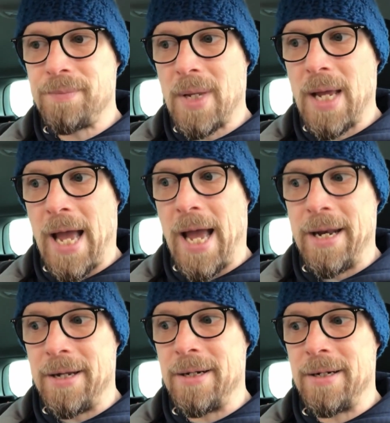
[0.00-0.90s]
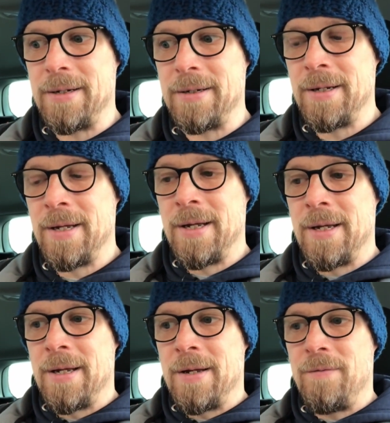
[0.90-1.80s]
had a
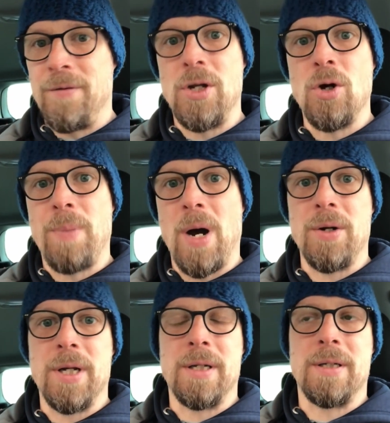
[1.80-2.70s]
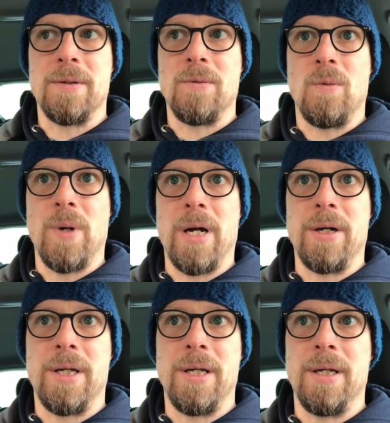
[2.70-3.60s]
video about it where
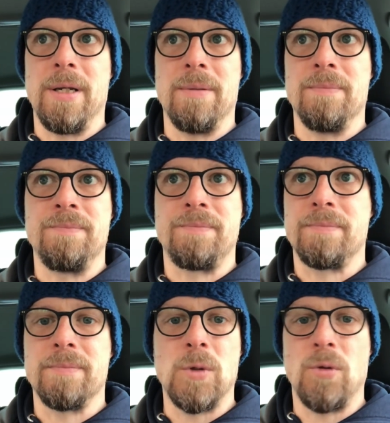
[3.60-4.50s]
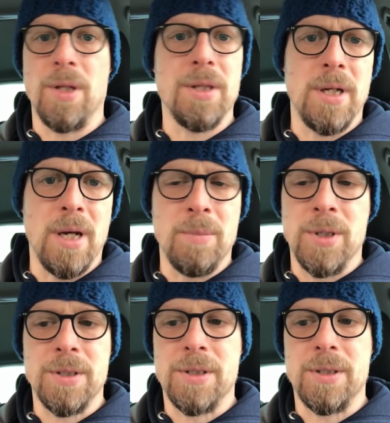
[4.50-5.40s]
he run the
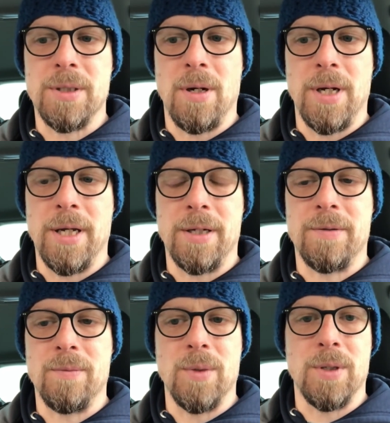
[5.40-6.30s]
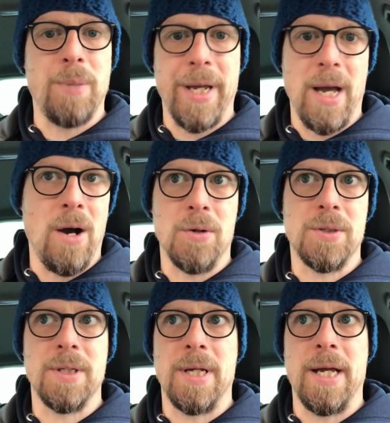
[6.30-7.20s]
numbers on it with
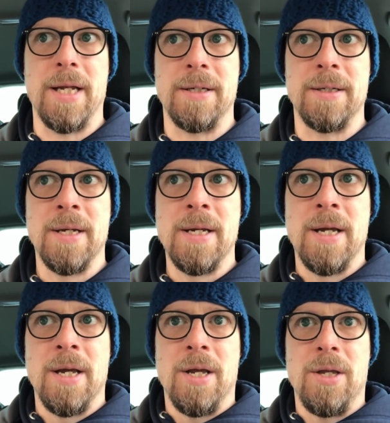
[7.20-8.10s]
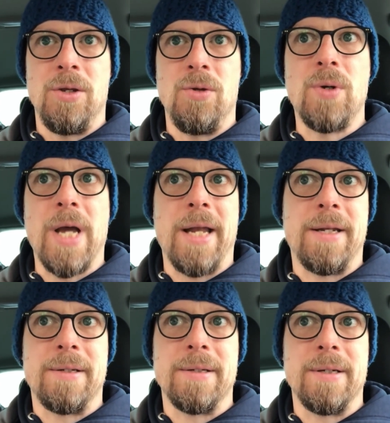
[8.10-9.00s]
payout, and you
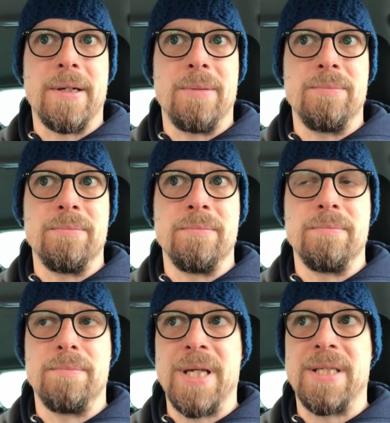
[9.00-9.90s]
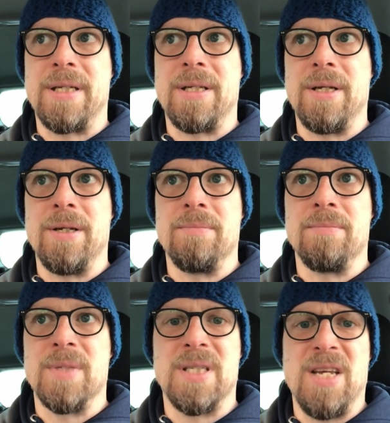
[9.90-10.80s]
get basically
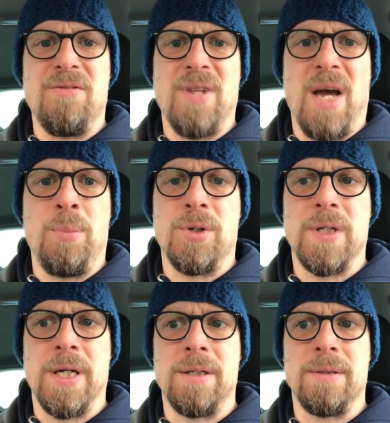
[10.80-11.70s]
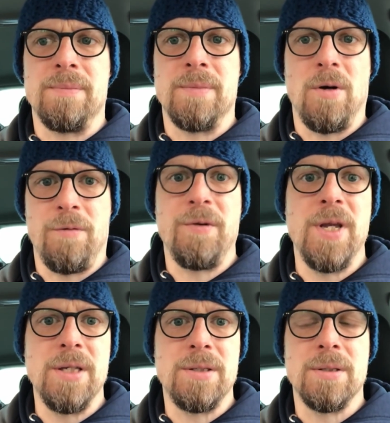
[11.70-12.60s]
save 9% of
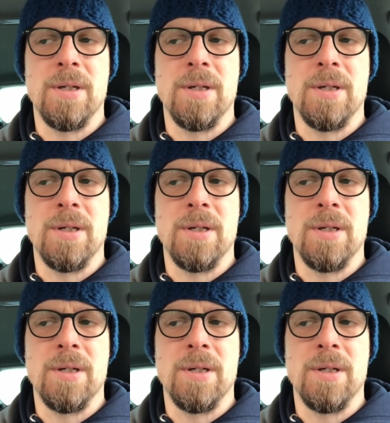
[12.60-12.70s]
fees